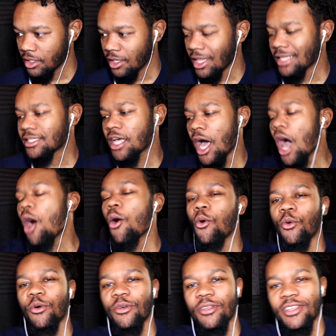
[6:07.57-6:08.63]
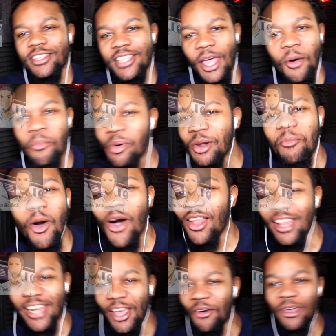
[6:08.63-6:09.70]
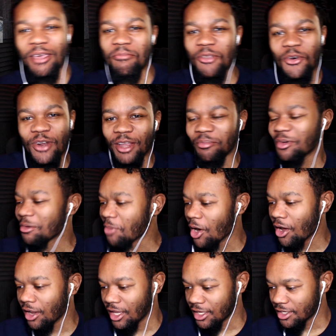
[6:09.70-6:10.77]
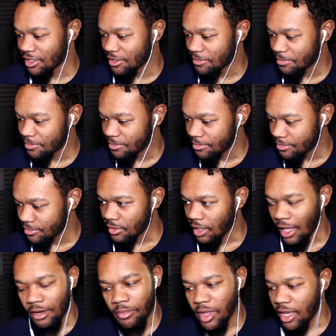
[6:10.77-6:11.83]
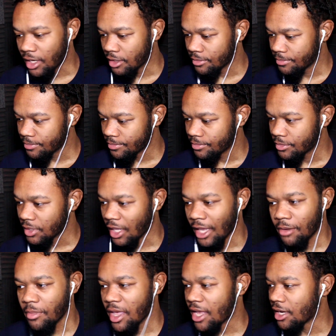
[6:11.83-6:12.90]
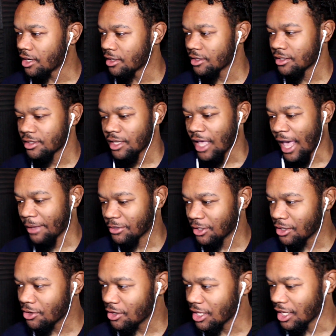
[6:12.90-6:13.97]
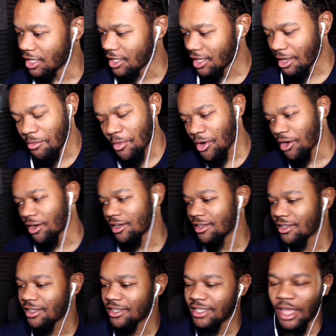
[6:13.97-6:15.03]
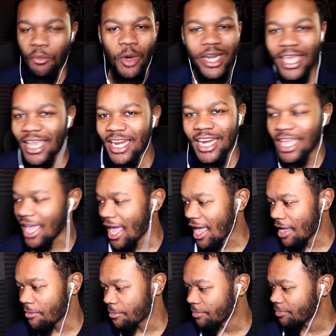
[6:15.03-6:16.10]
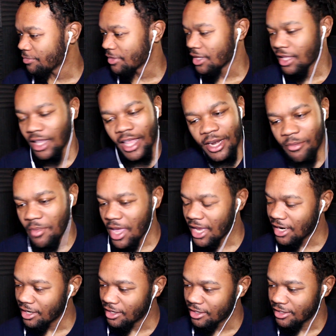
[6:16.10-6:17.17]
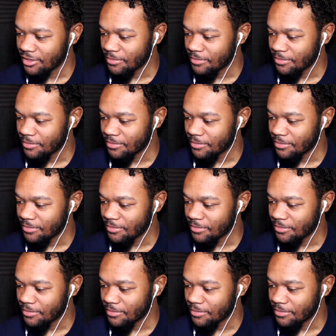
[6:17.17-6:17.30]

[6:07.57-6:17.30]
Let's go. They're going to put them all in. They're going to keep doing it. Put them all in. Let them in. Let them in. Absolutely. Come on. They want to get in the game. Let them in.